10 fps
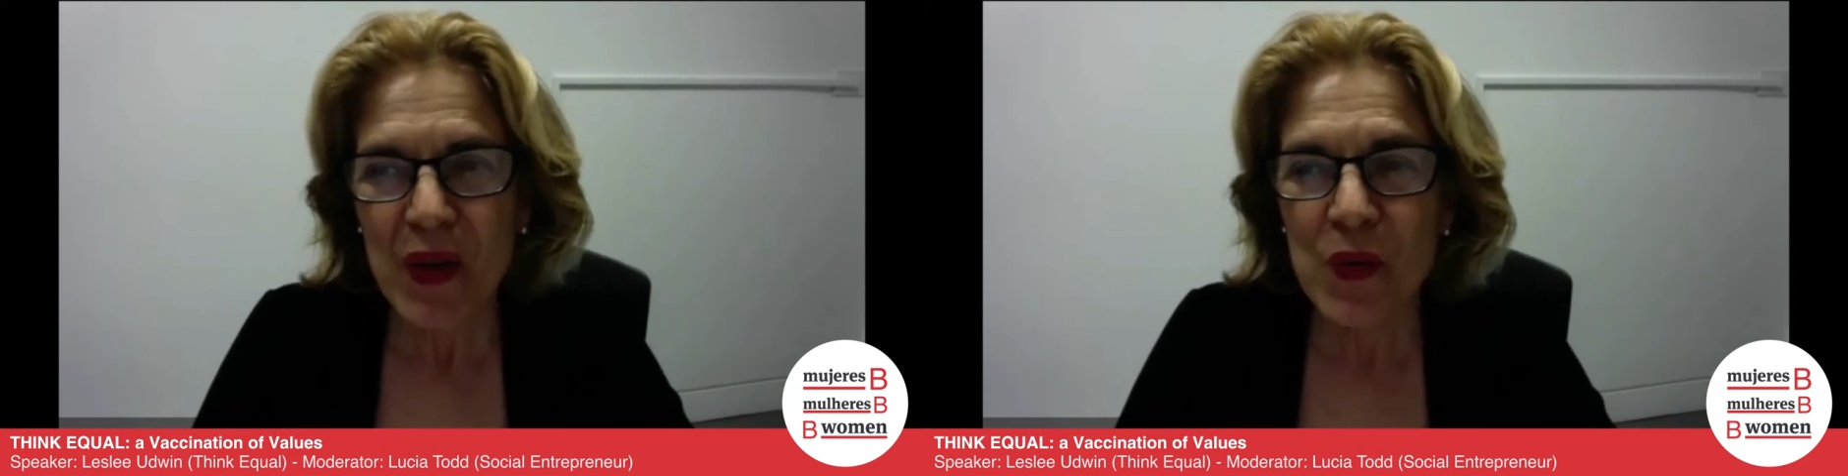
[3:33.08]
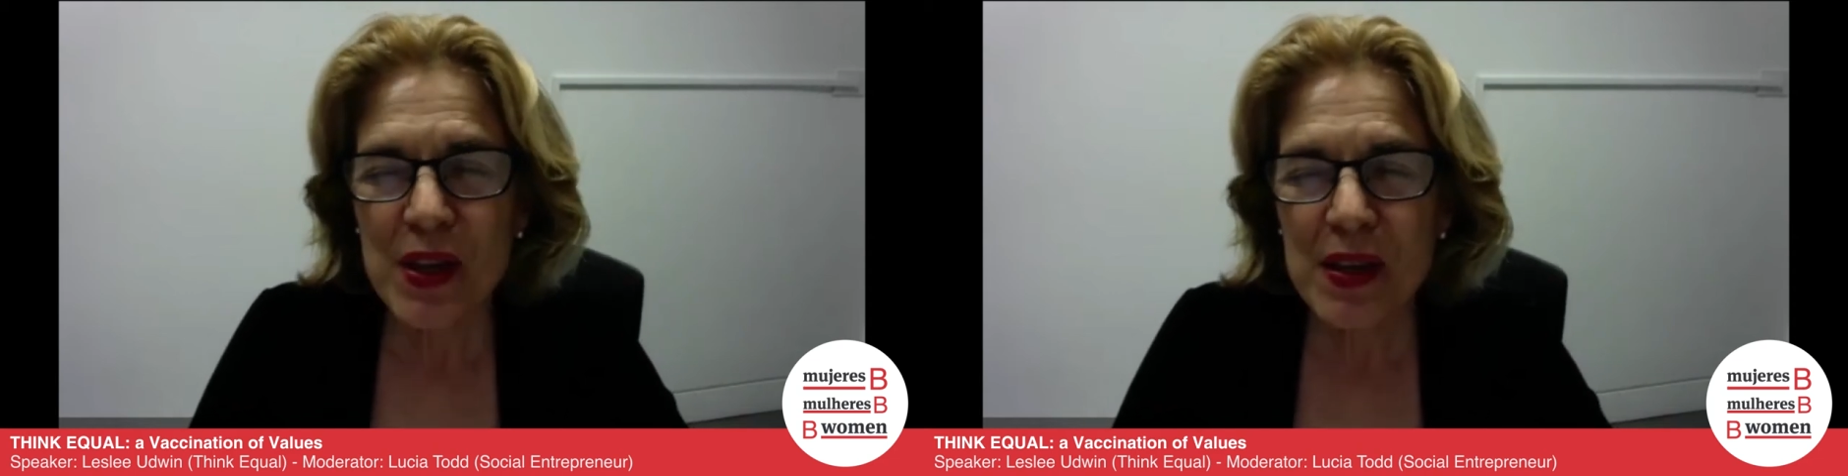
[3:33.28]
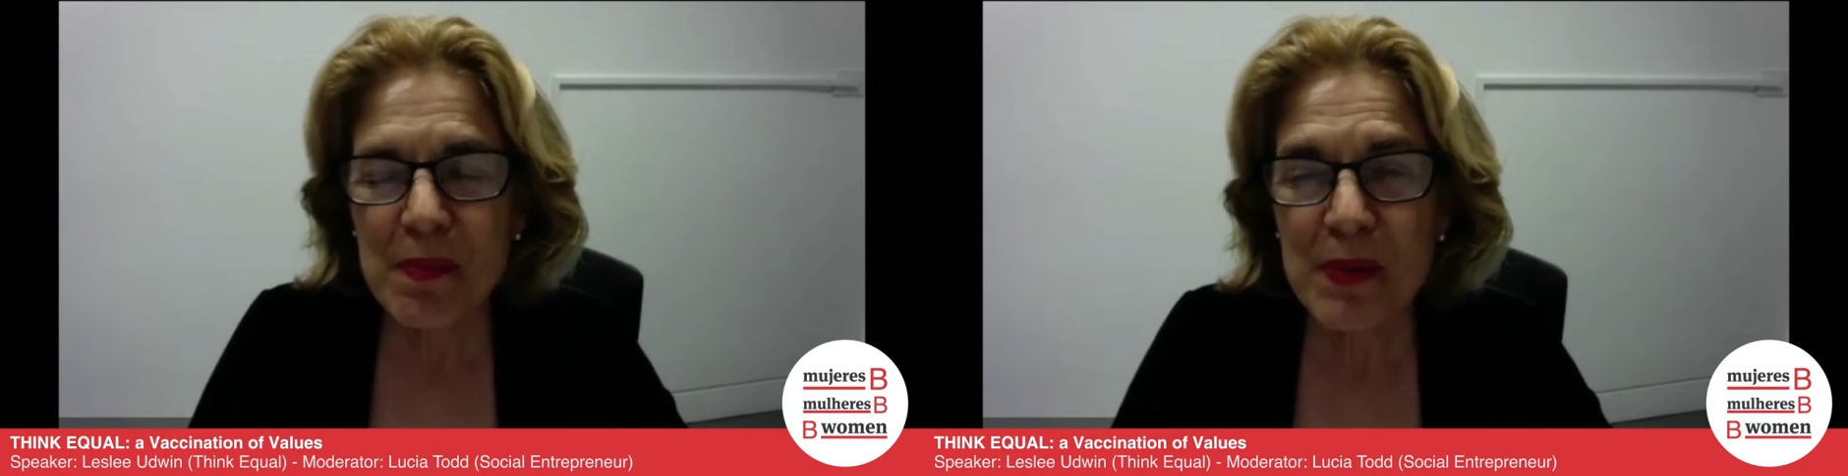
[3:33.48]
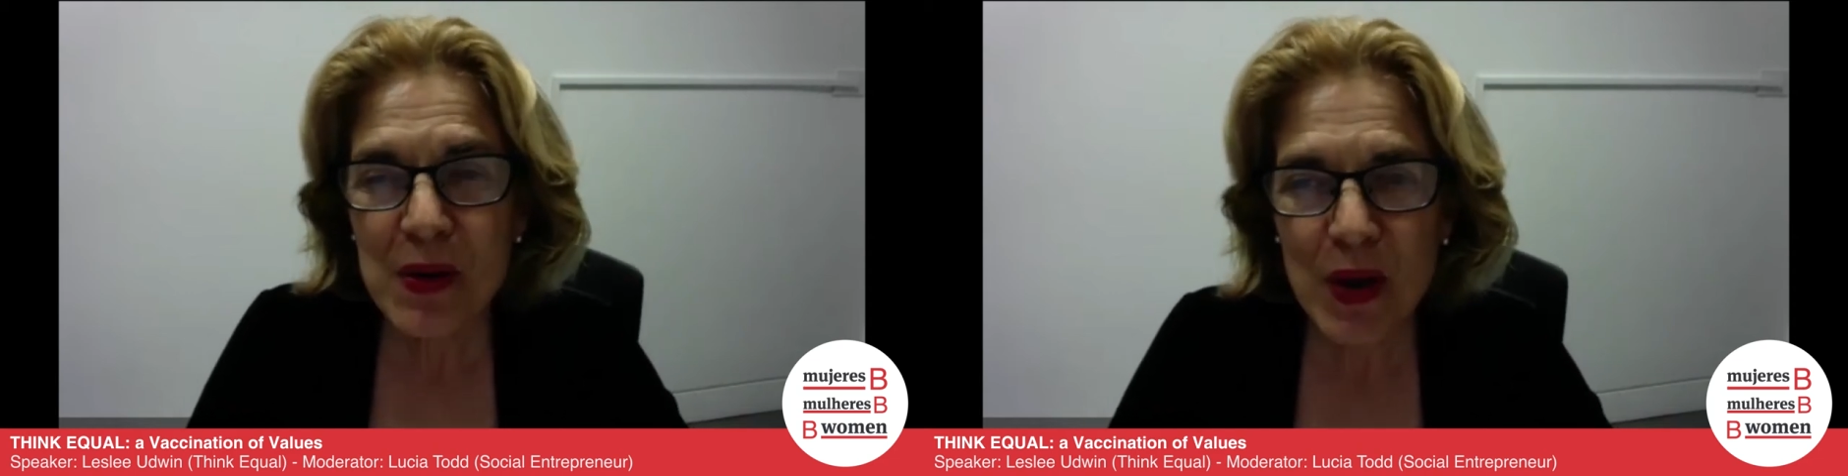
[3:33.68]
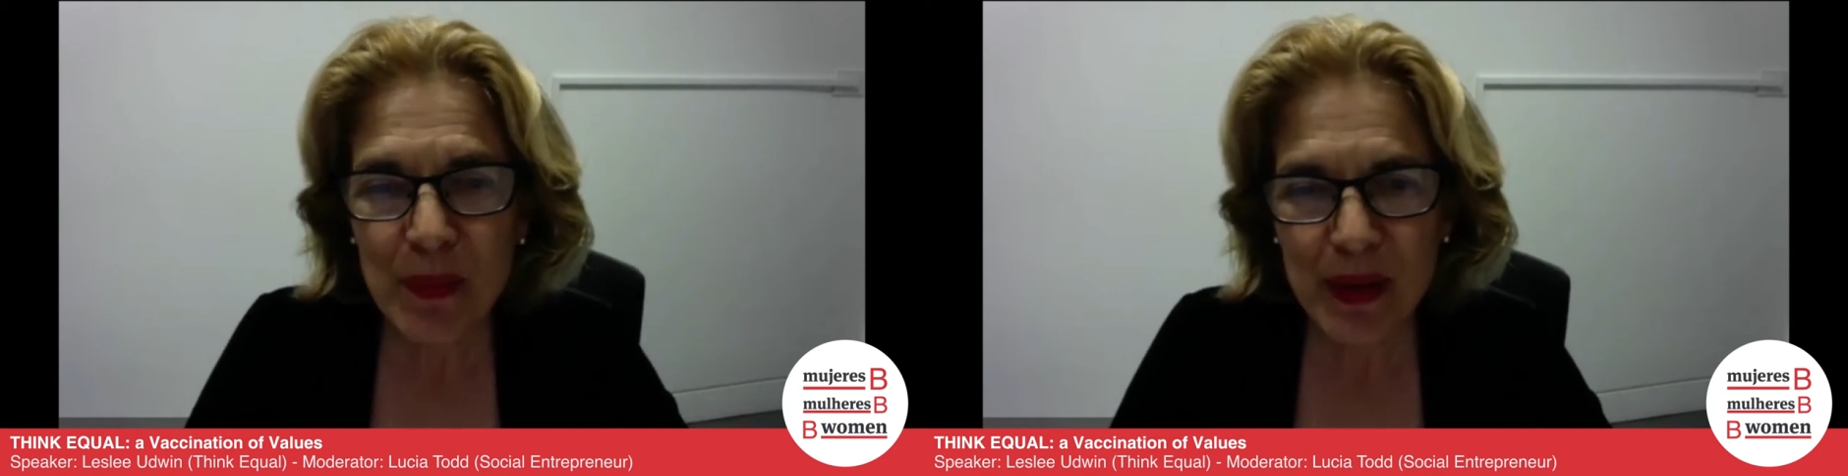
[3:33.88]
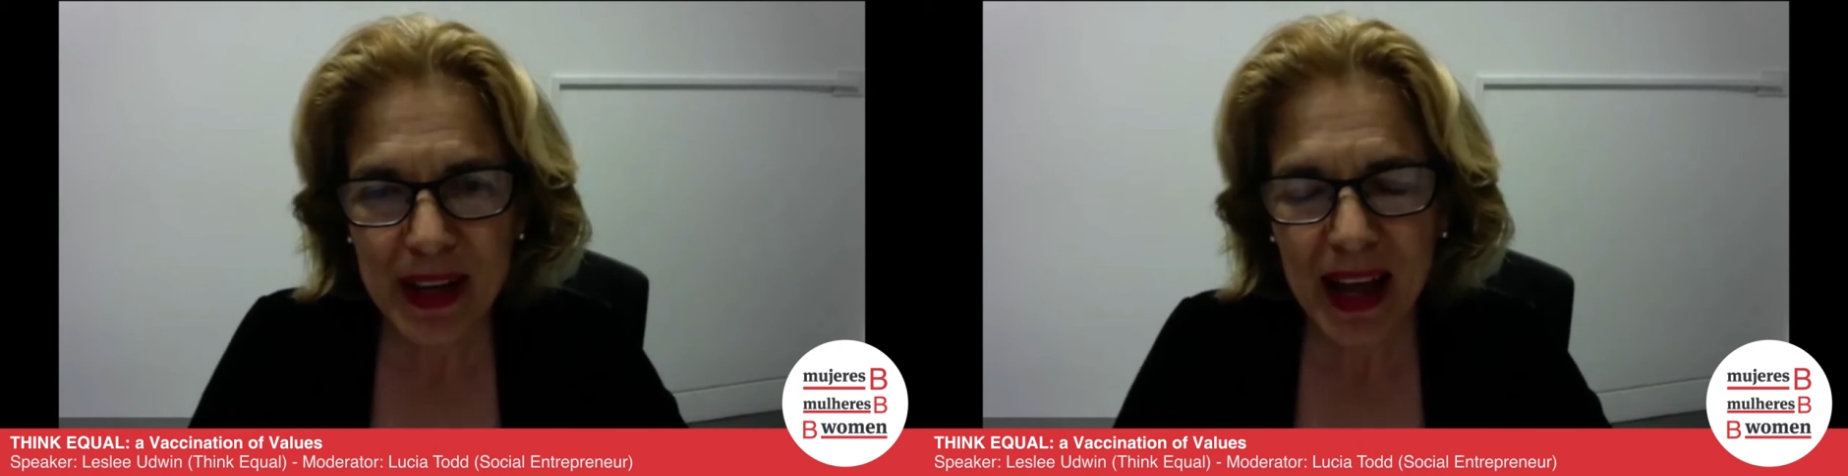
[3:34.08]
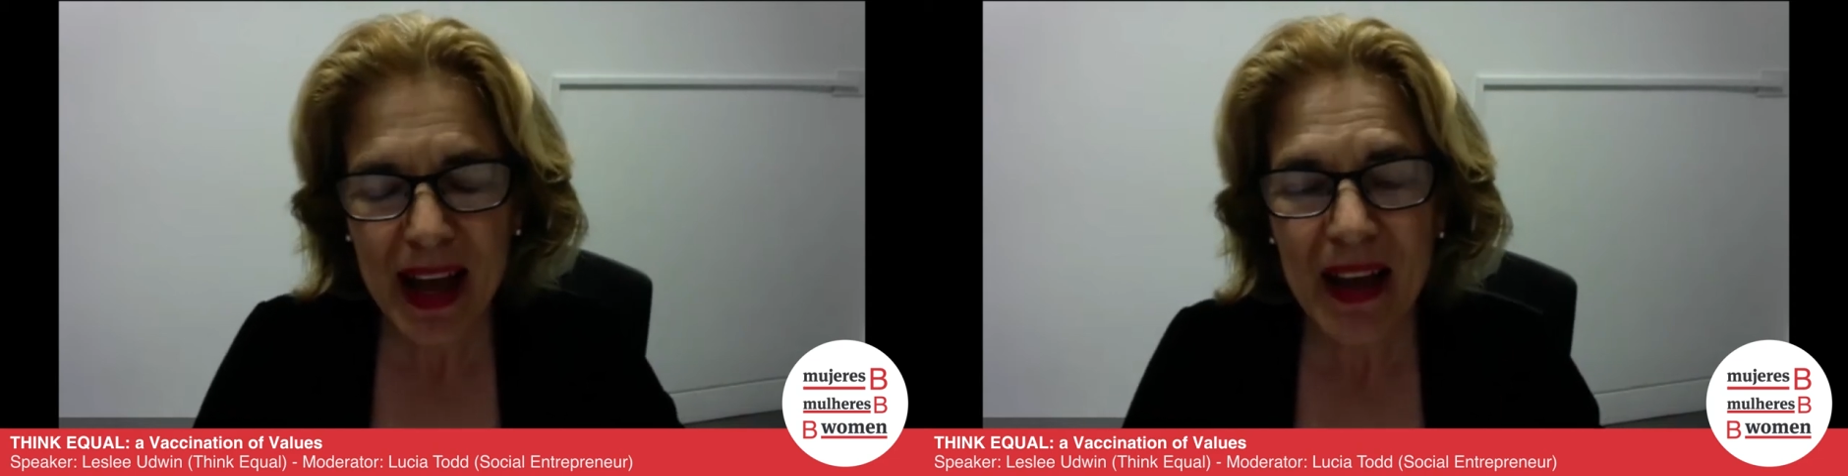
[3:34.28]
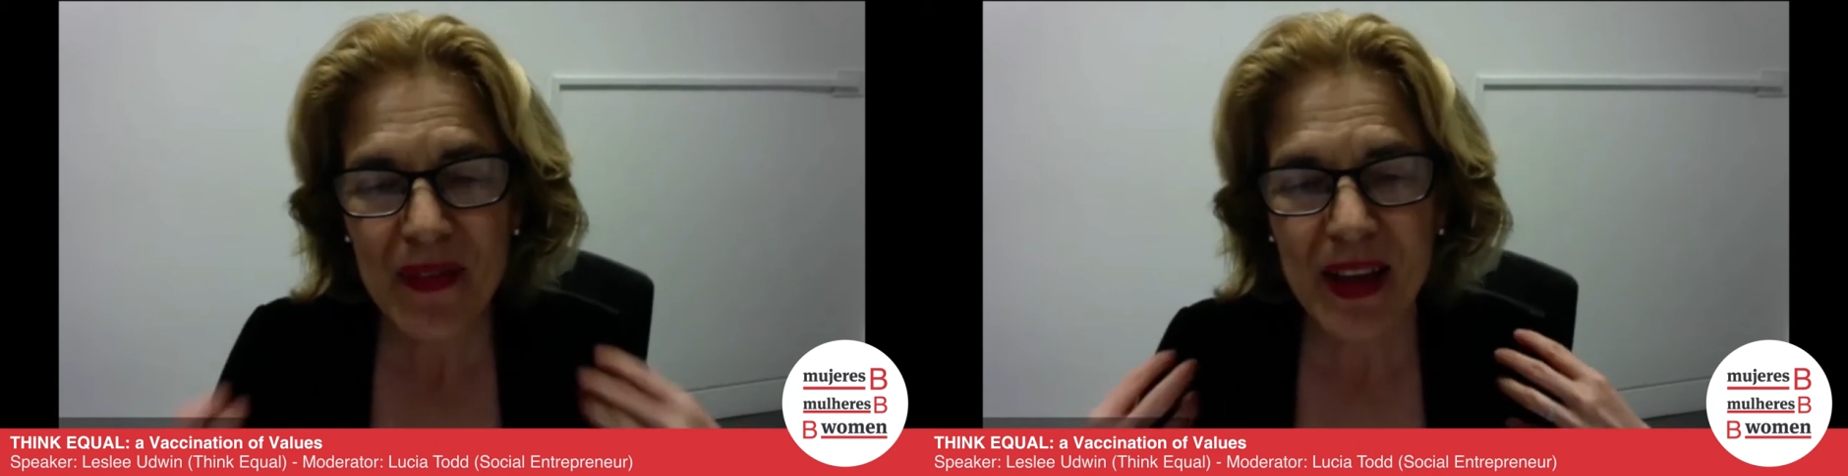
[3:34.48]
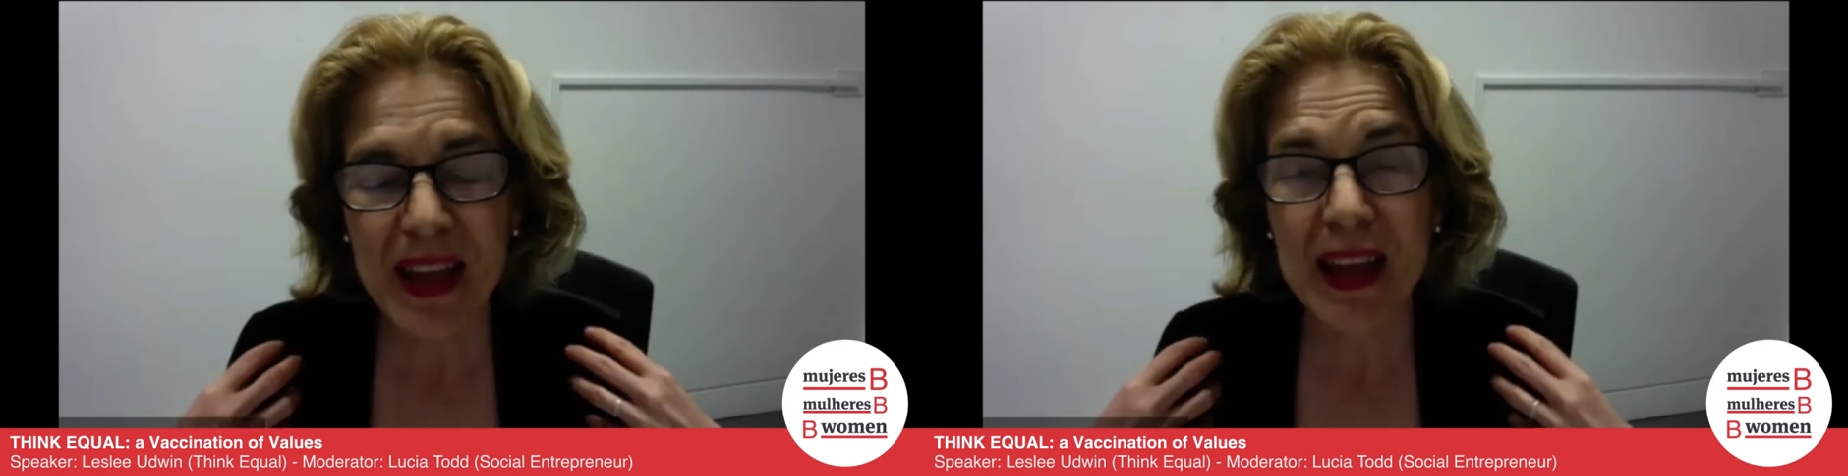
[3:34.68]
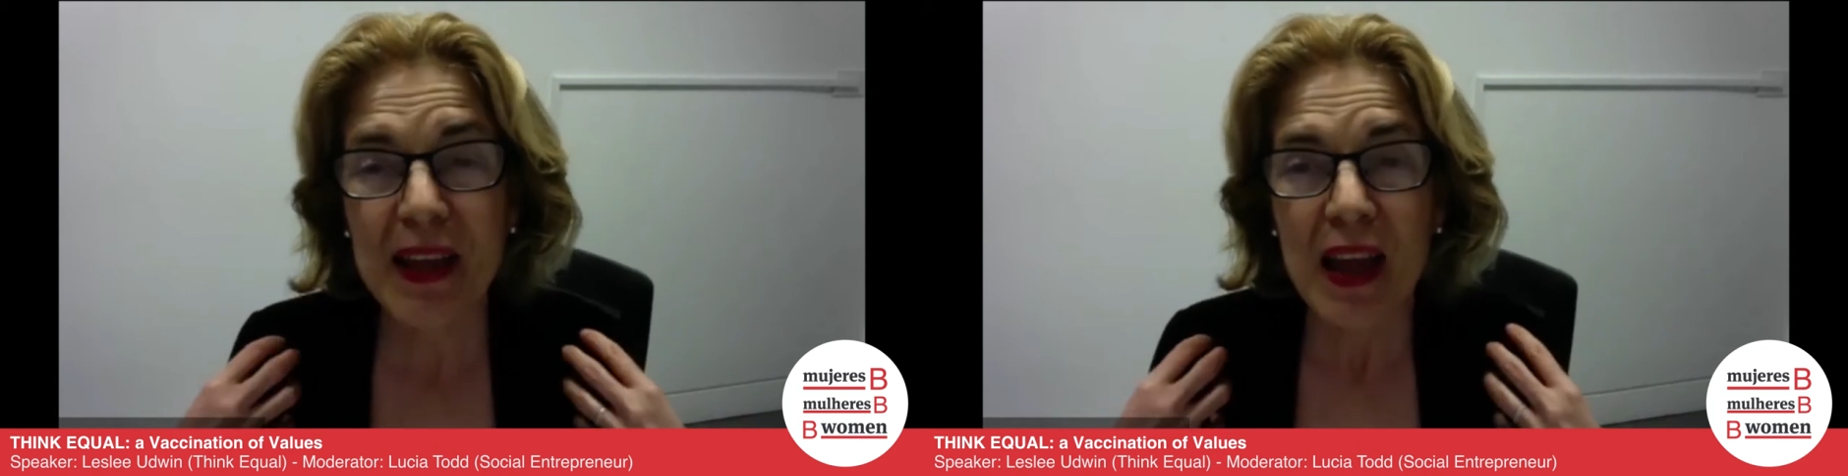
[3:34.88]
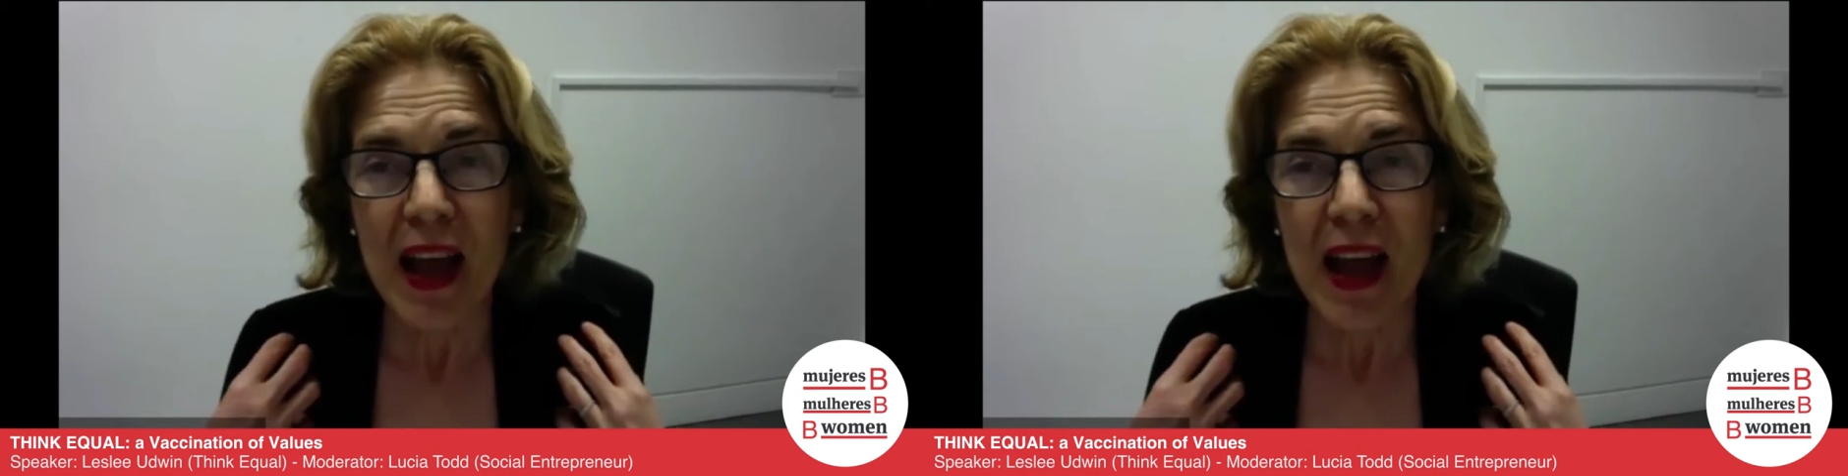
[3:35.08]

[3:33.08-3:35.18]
we, Be Women, have a